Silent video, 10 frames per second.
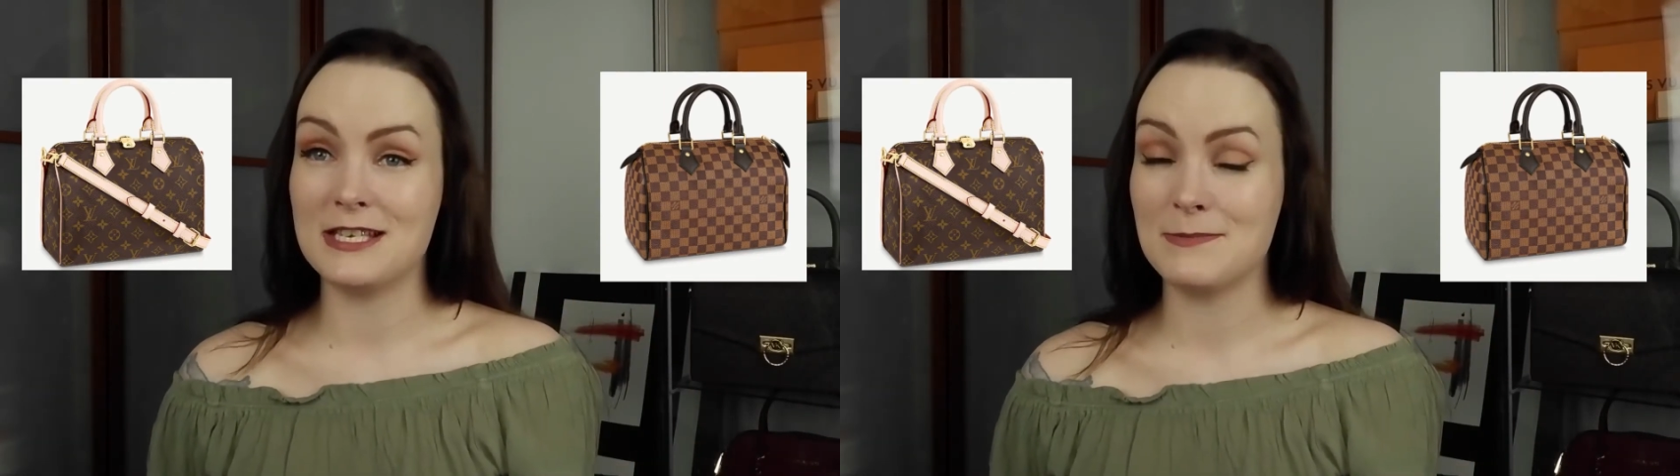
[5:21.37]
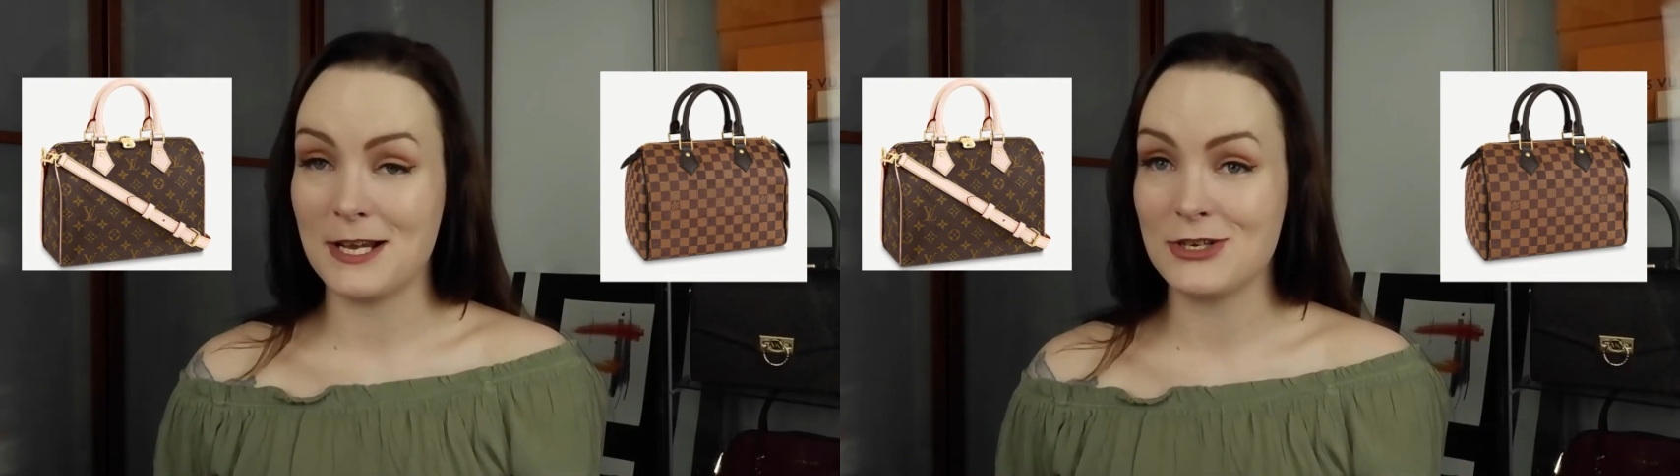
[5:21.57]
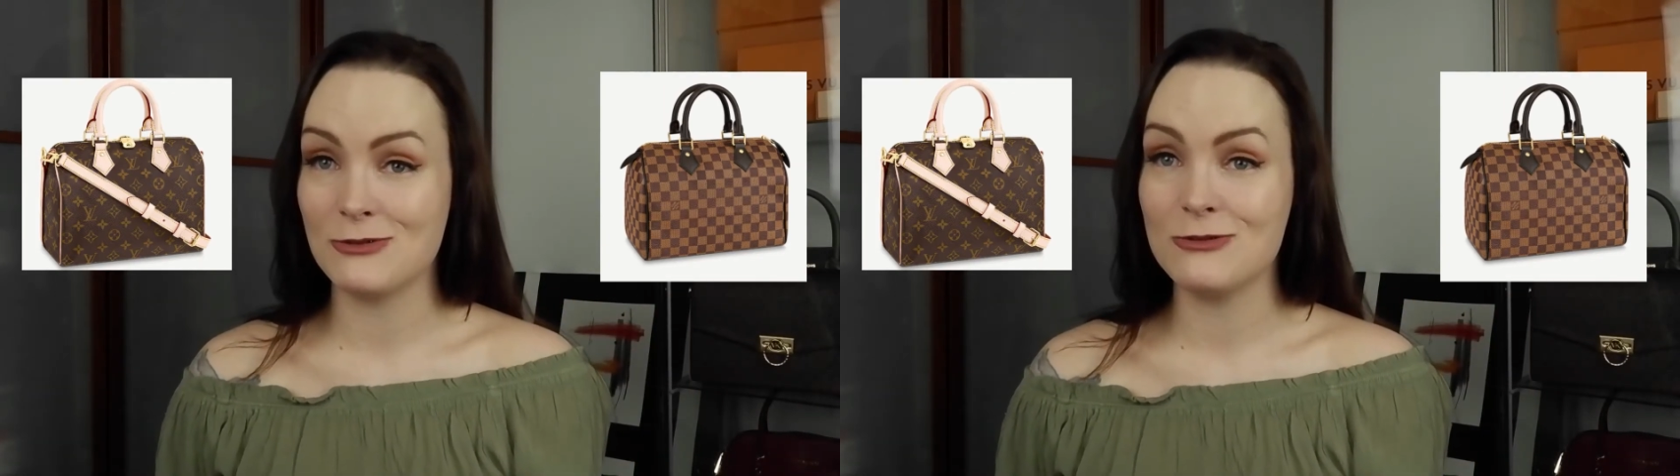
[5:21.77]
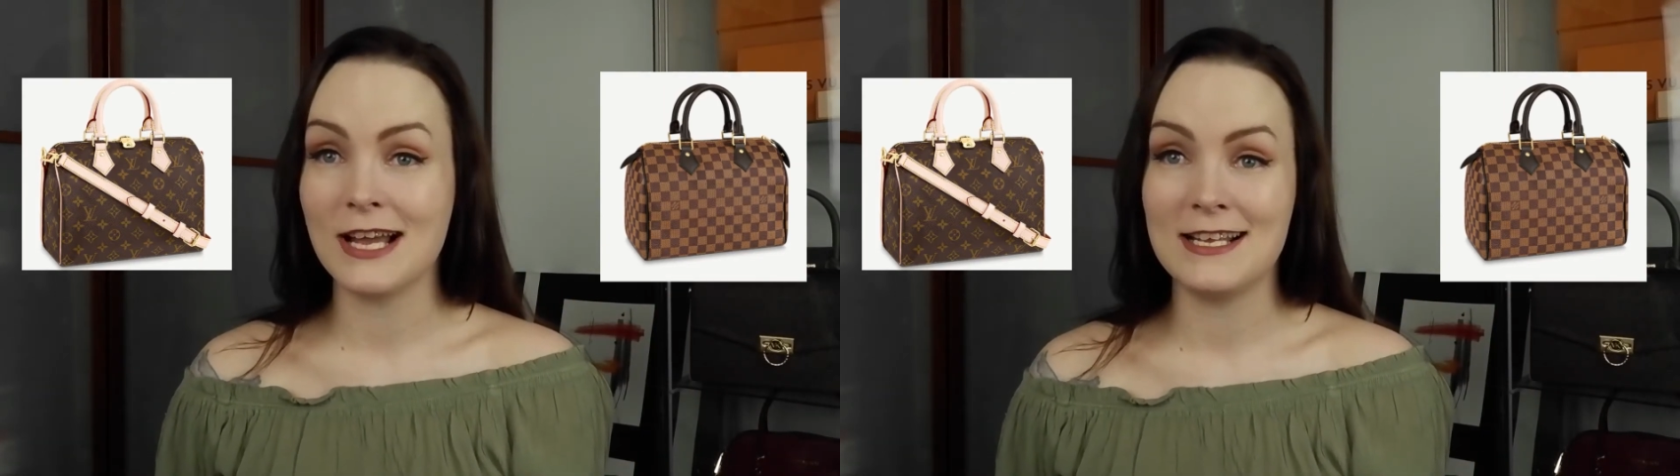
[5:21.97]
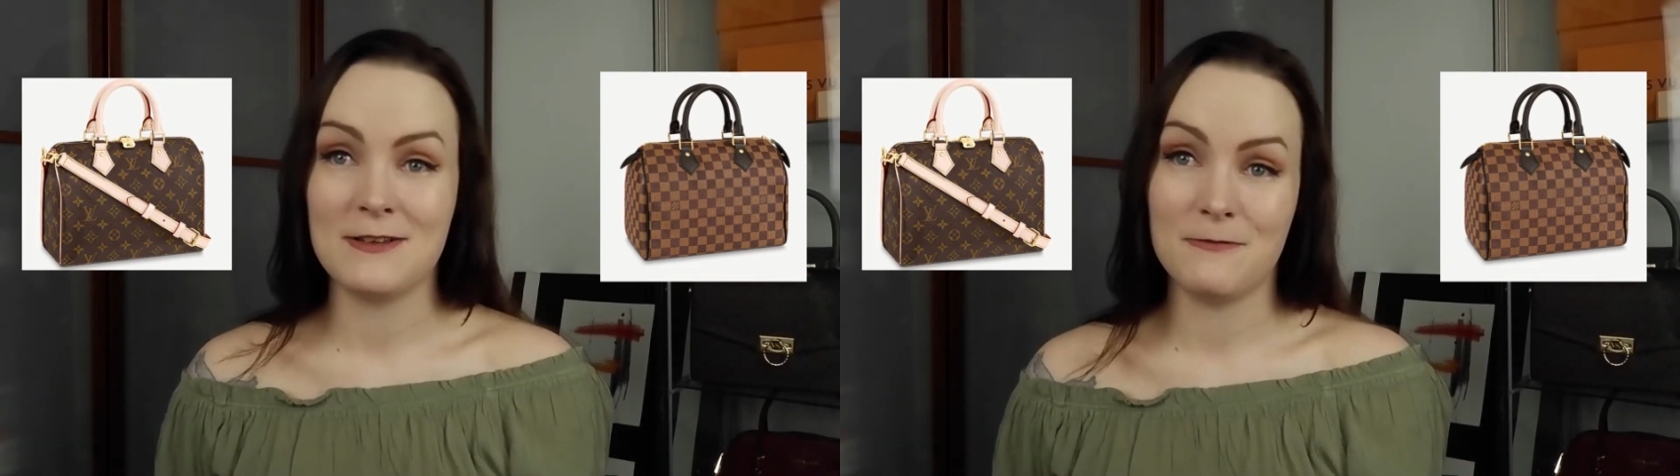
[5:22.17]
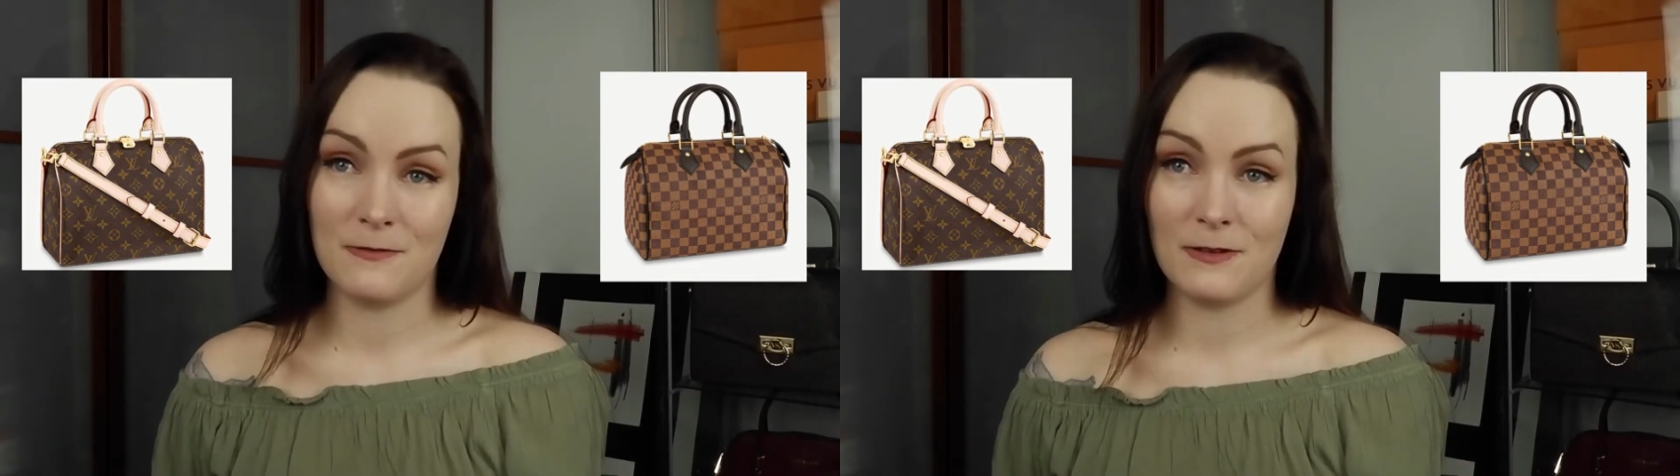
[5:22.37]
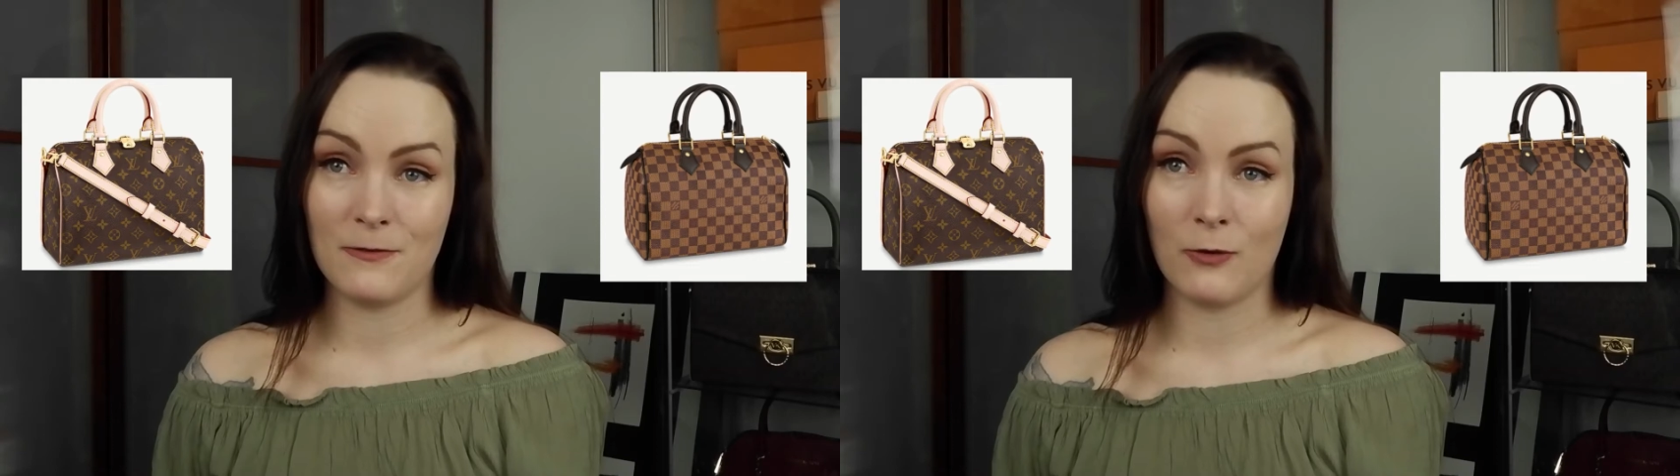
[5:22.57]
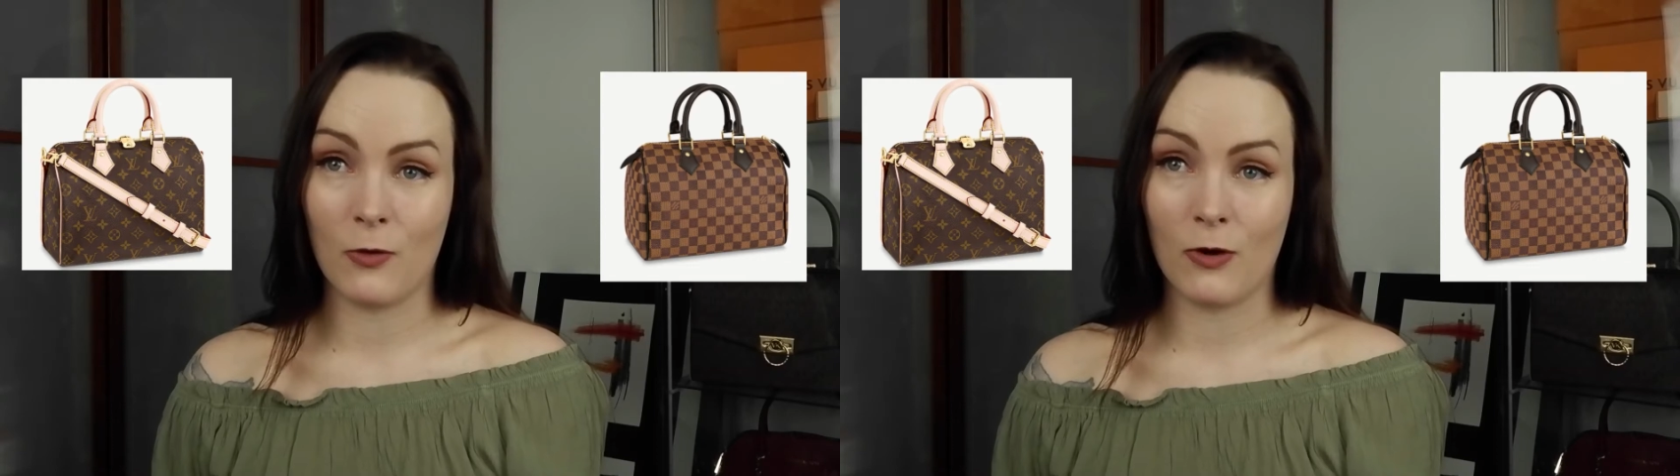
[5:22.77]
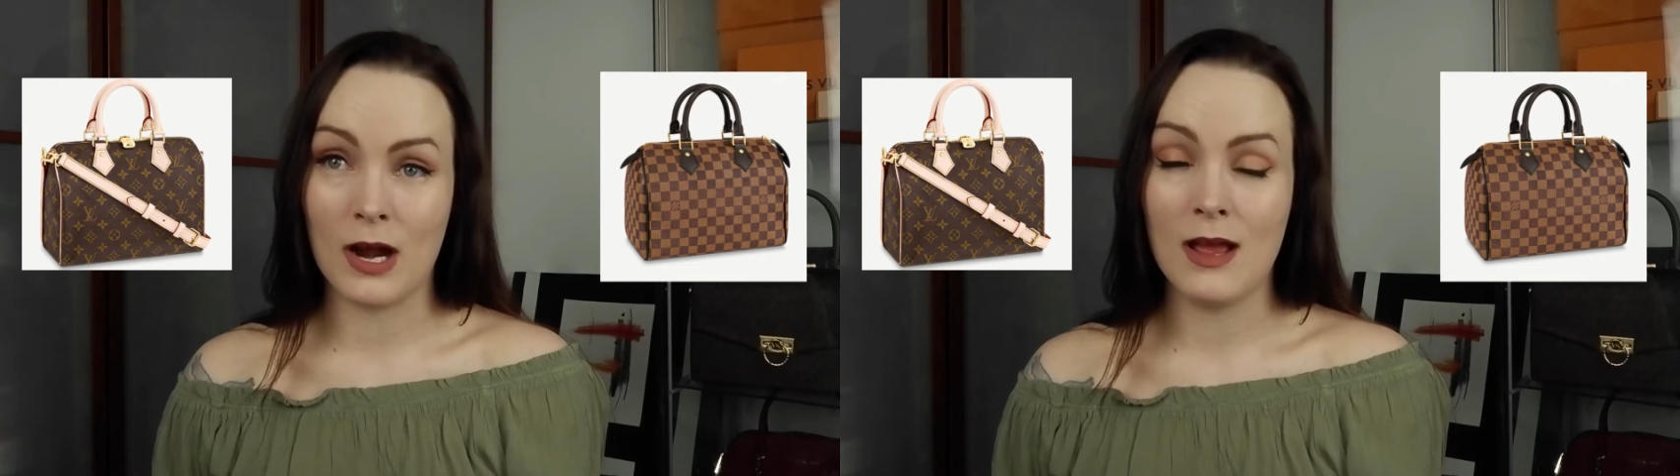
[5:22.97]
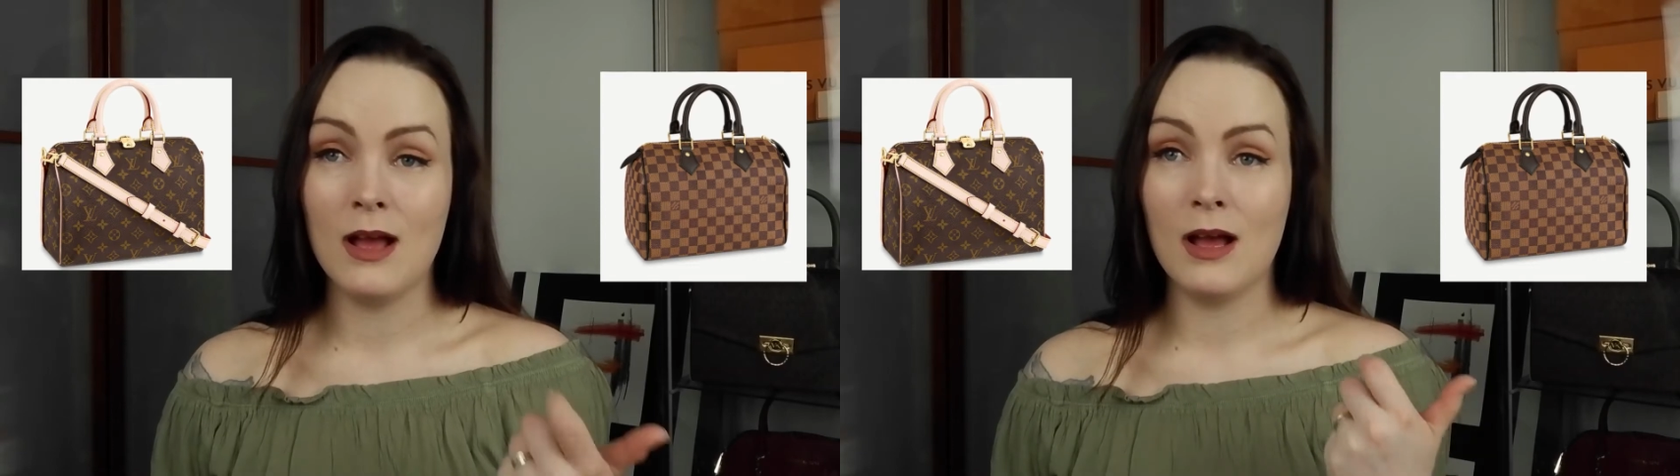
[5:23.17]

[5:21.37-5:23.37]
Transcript: special 1854